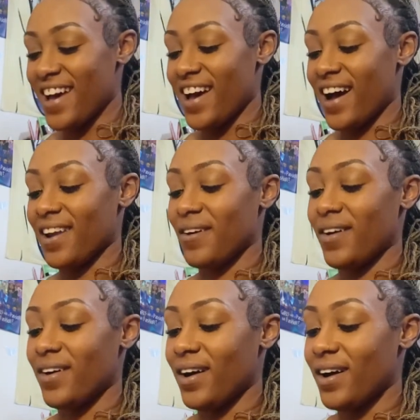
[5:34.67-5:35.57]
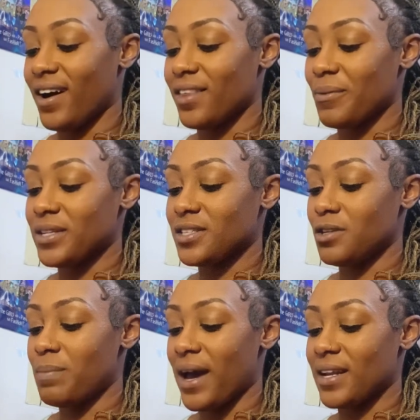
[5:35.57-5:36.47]
I know all the rest of you
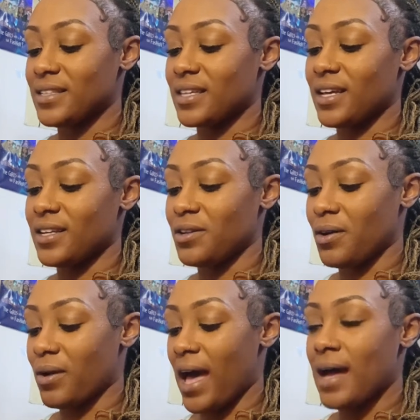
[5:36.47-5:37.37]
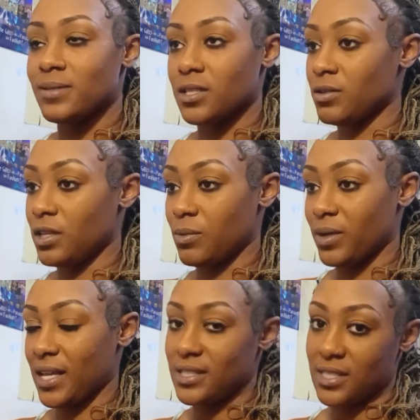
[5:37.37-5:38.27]
baddies can, absolutely
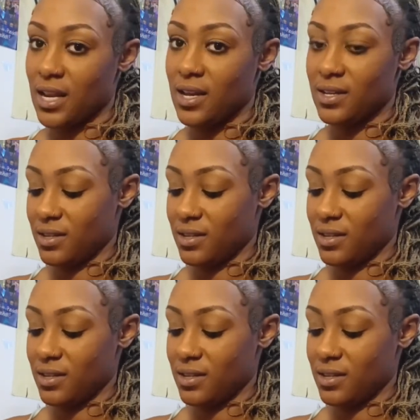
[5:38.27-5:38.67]
relate to that.